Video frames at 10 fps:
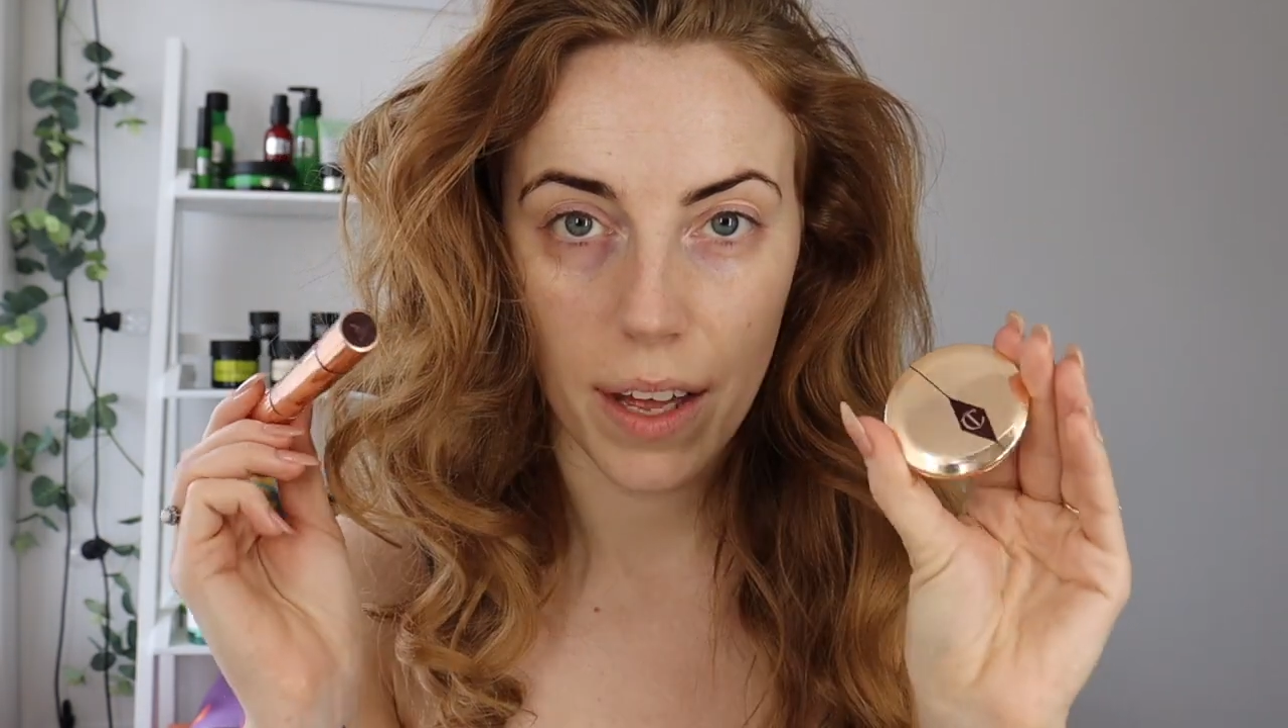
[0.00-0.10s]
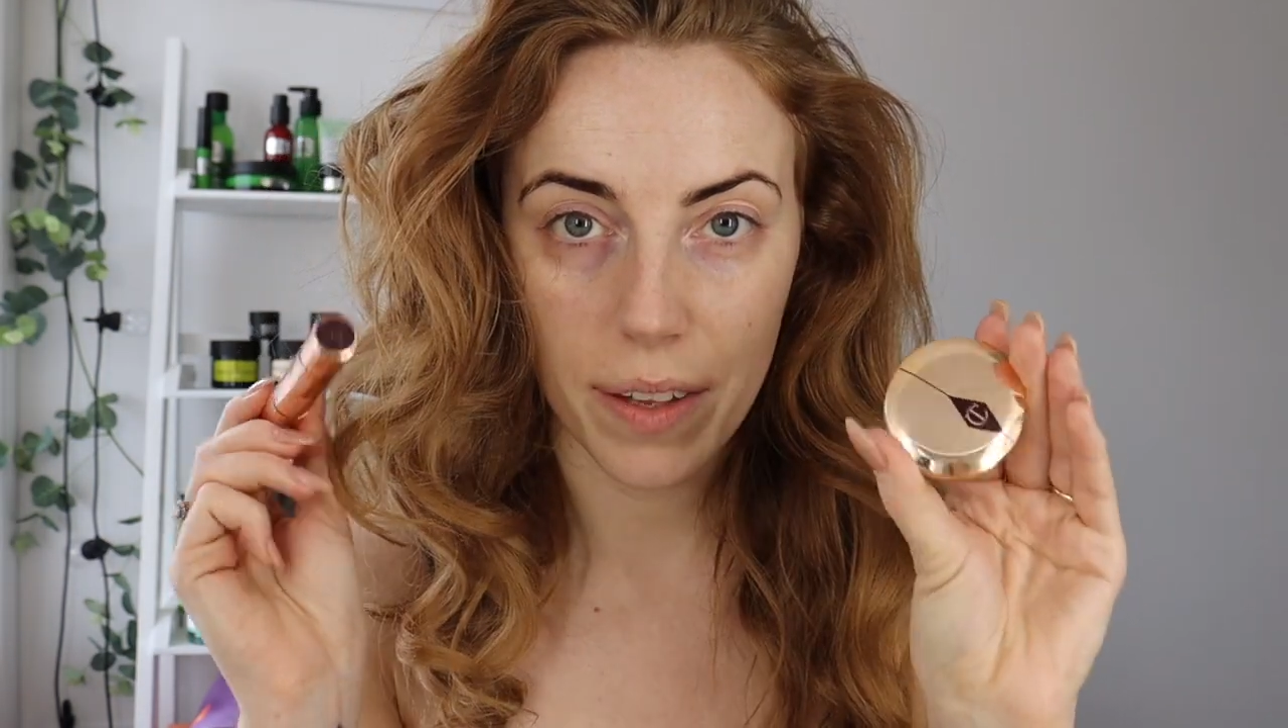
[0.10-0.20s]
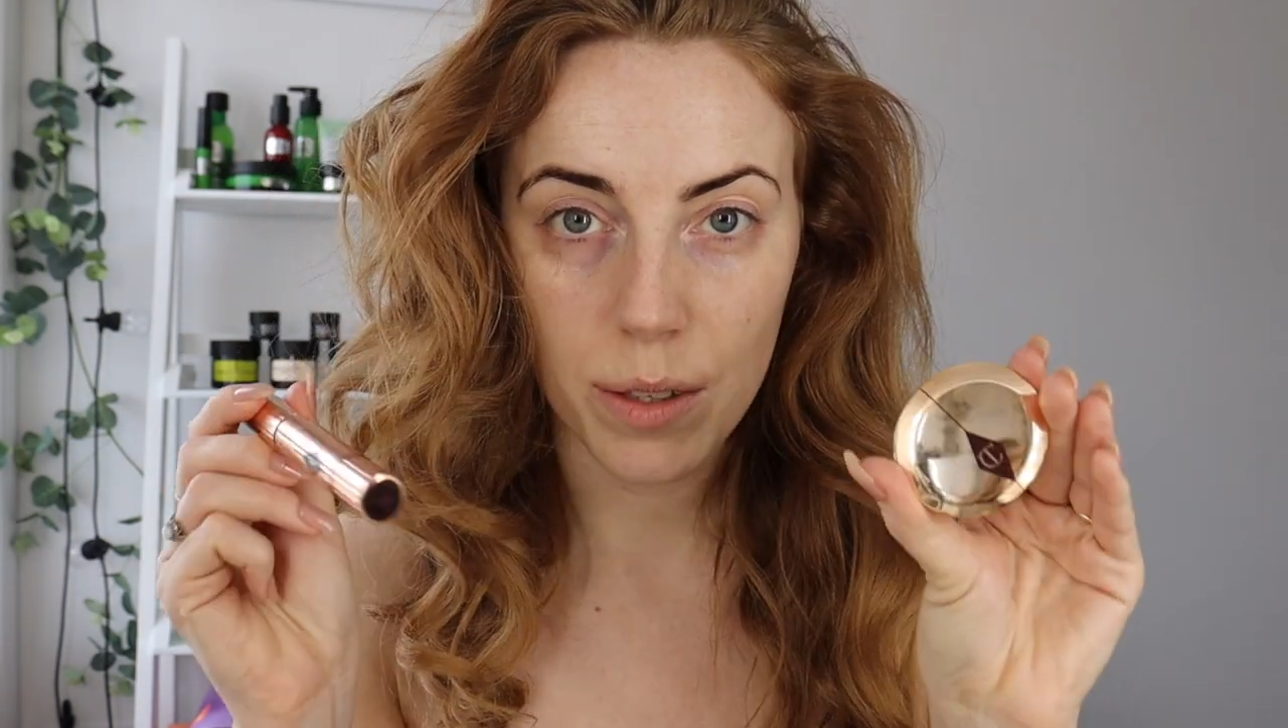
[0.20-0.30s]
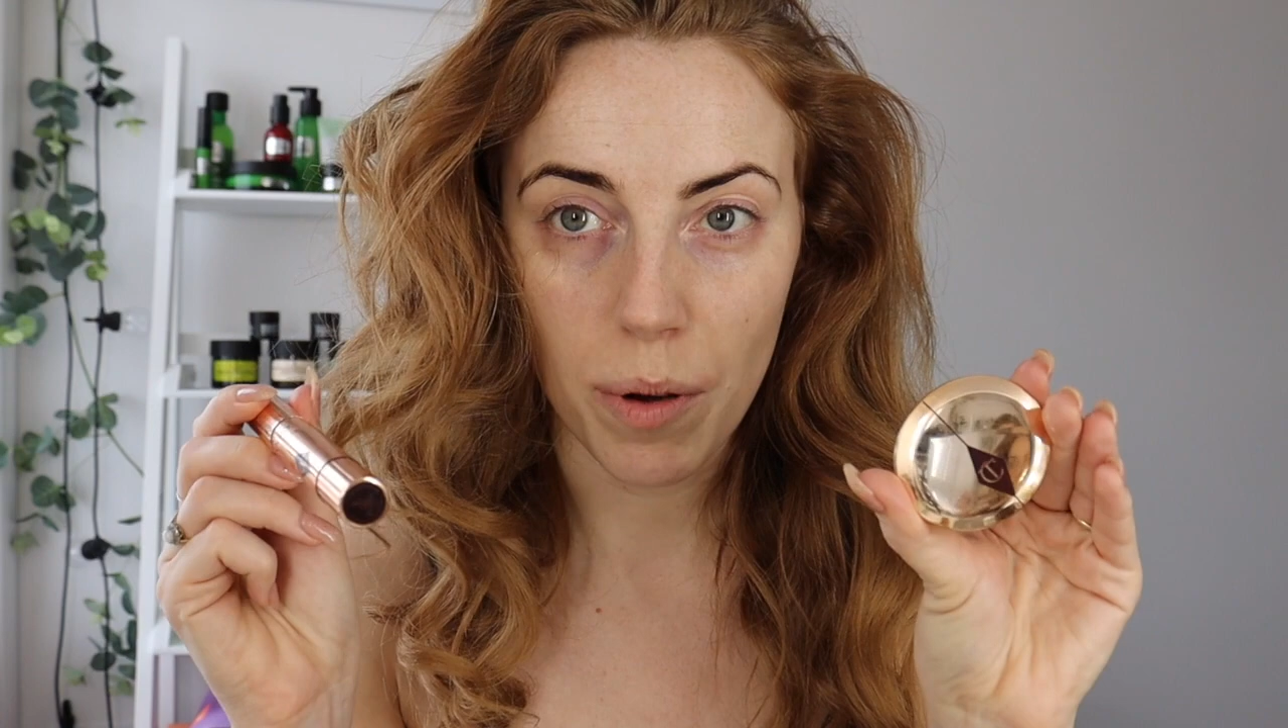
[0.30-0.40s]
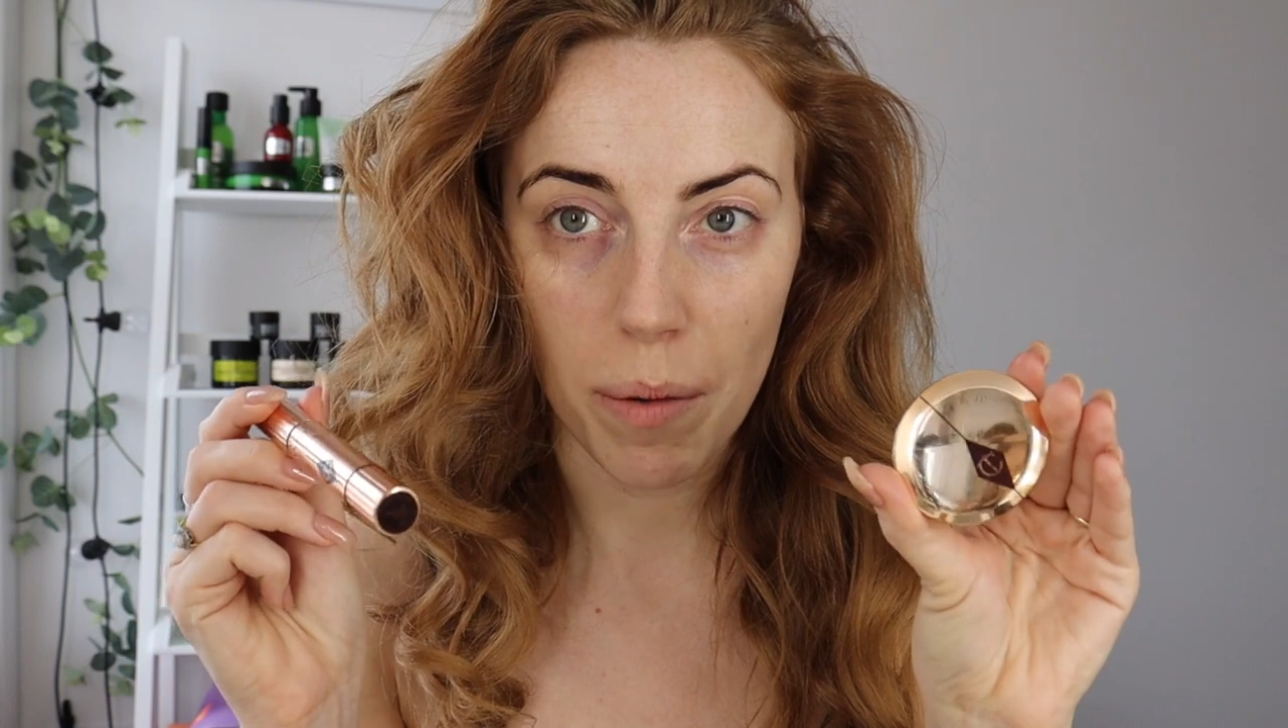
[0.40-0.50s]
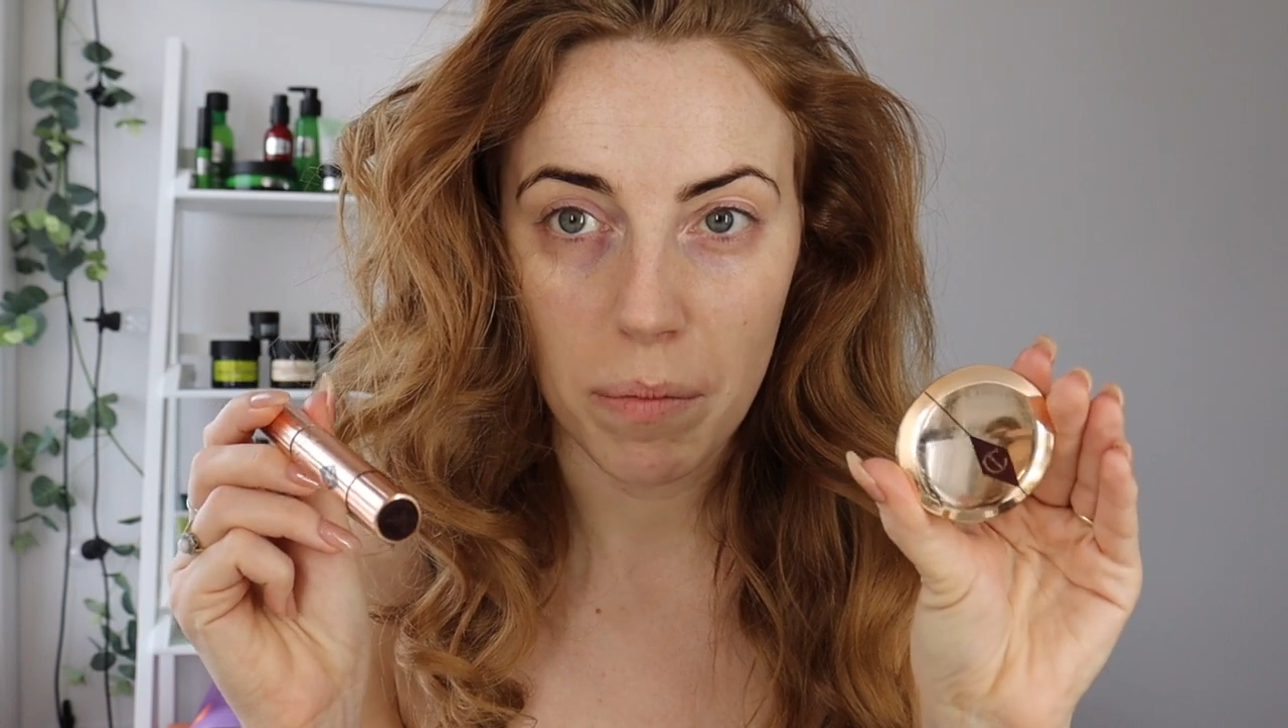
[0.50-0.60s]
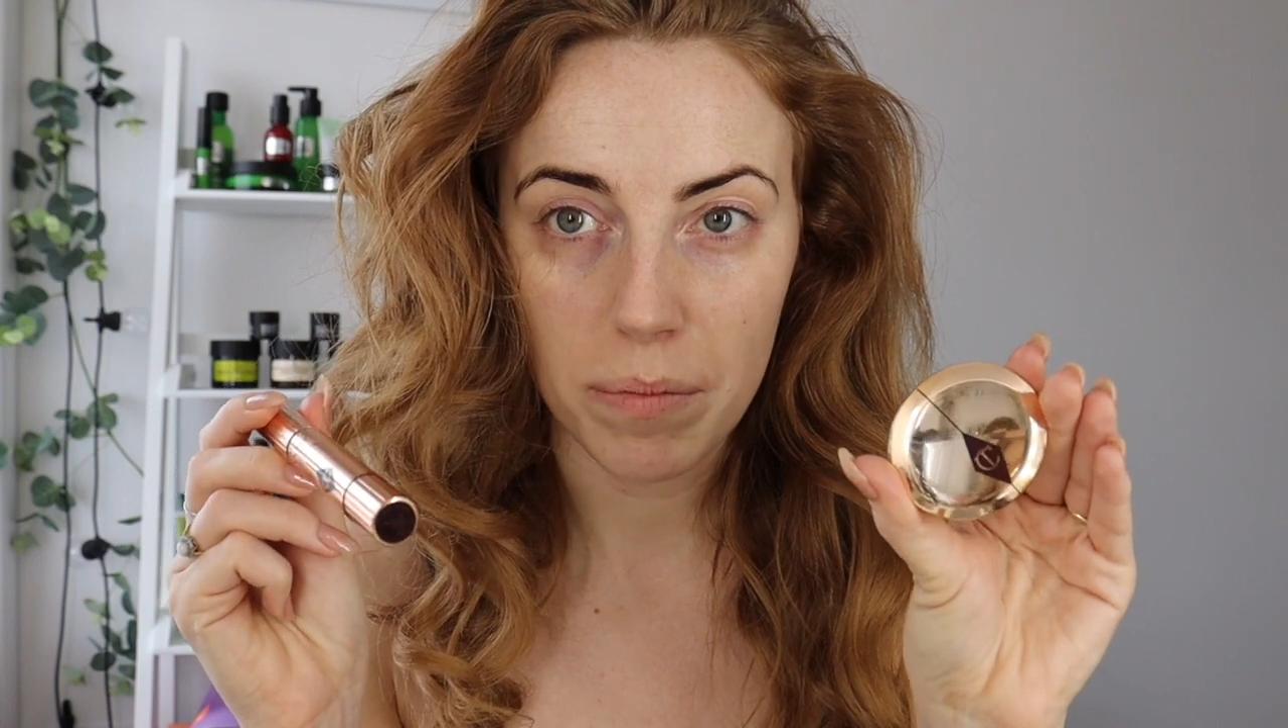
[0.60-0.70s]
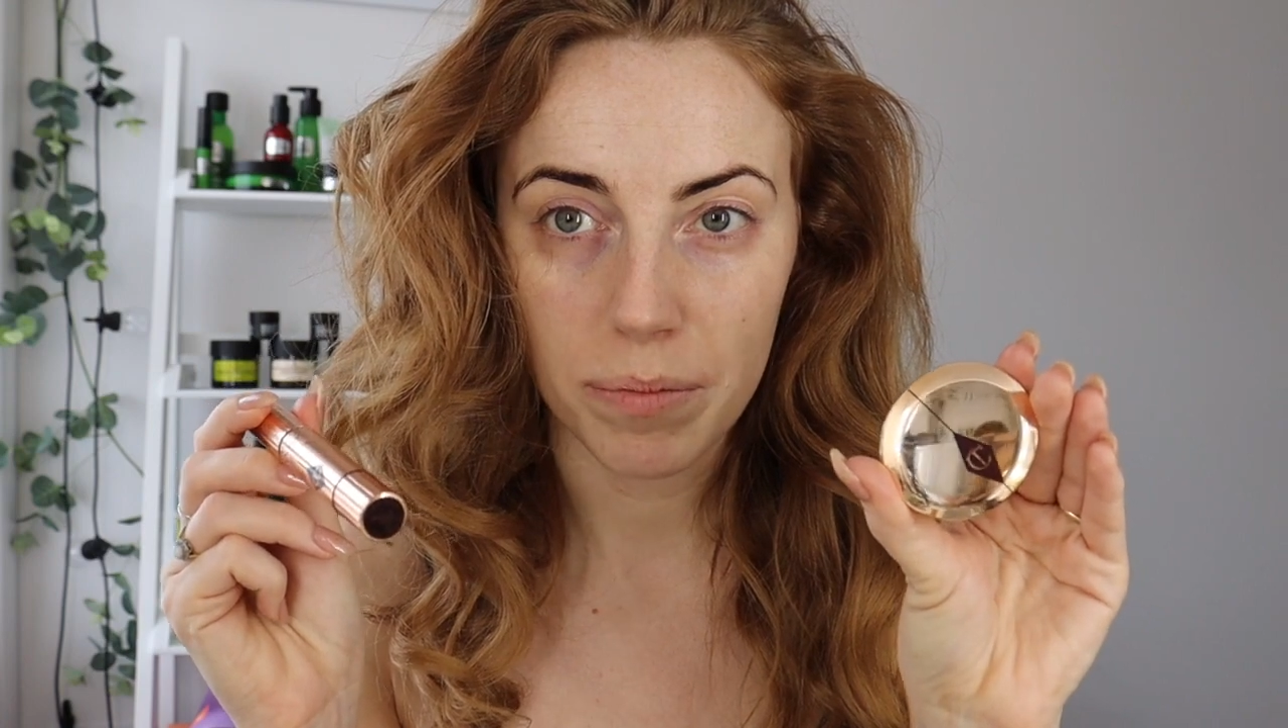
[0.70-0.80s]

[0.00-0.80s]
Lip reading: and this one.